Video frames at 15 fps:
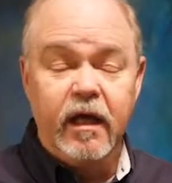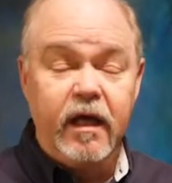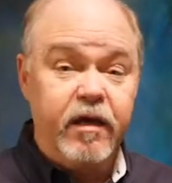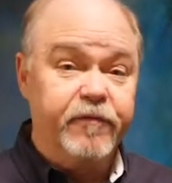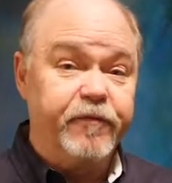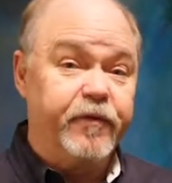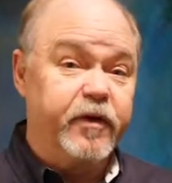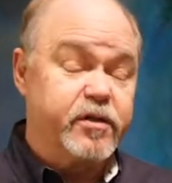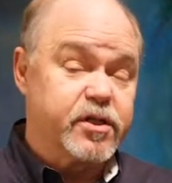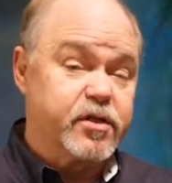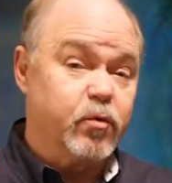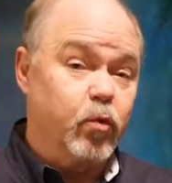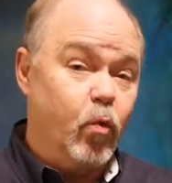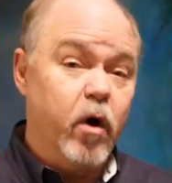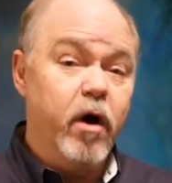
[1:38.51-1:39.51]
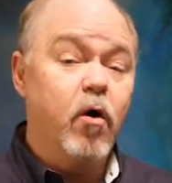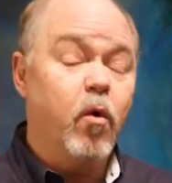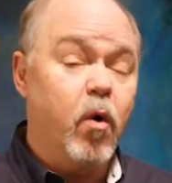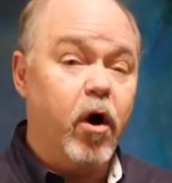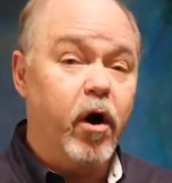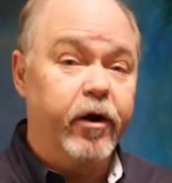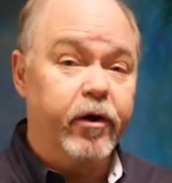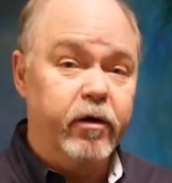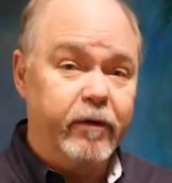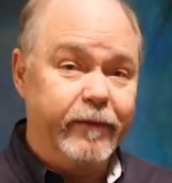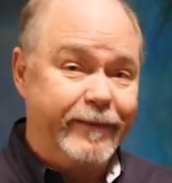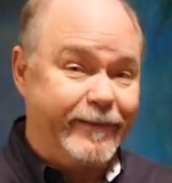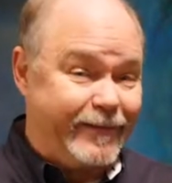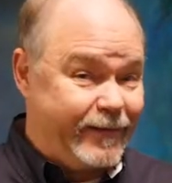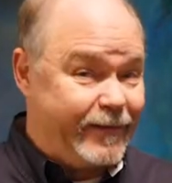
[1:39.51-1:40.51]
If it's well water,
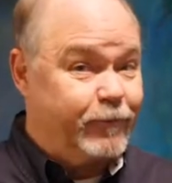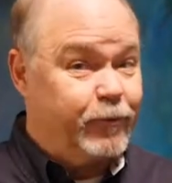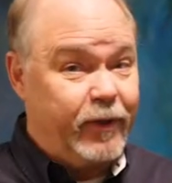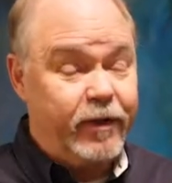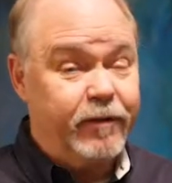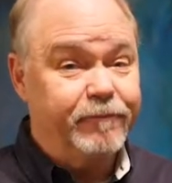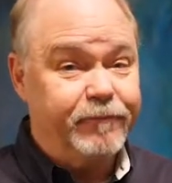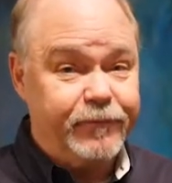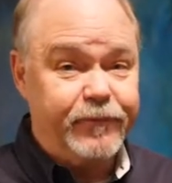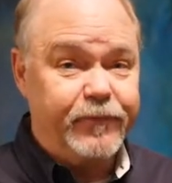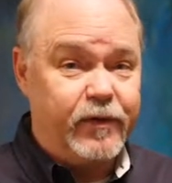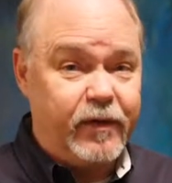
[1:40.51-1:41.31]
well,